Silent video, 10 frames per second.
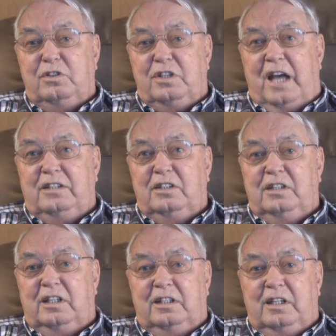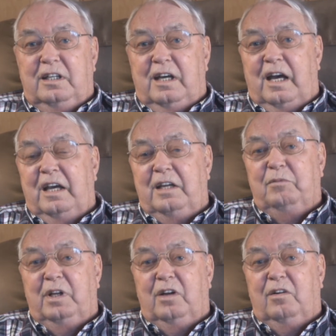Jackson, and I
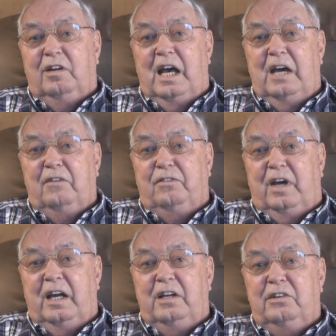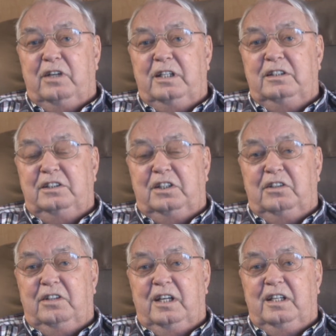hadn't been on live firing range or
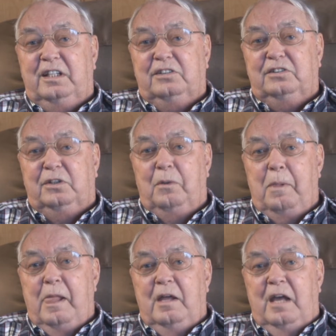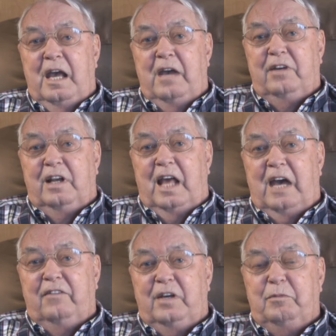anything else. So having
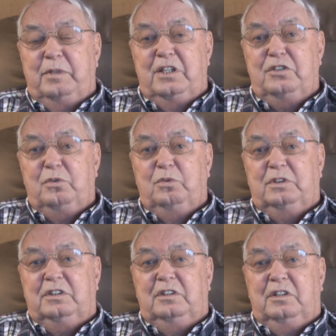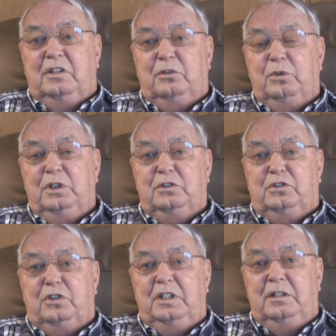live ammunition was a real
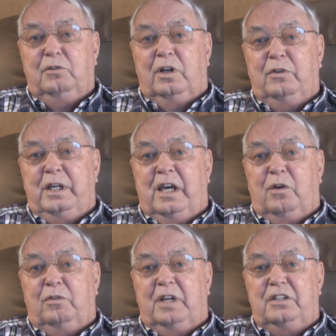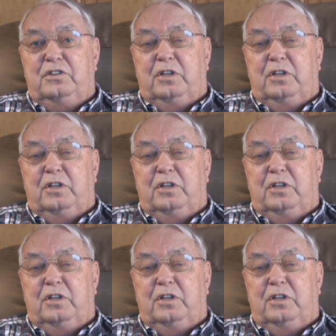treat. Well, we got on that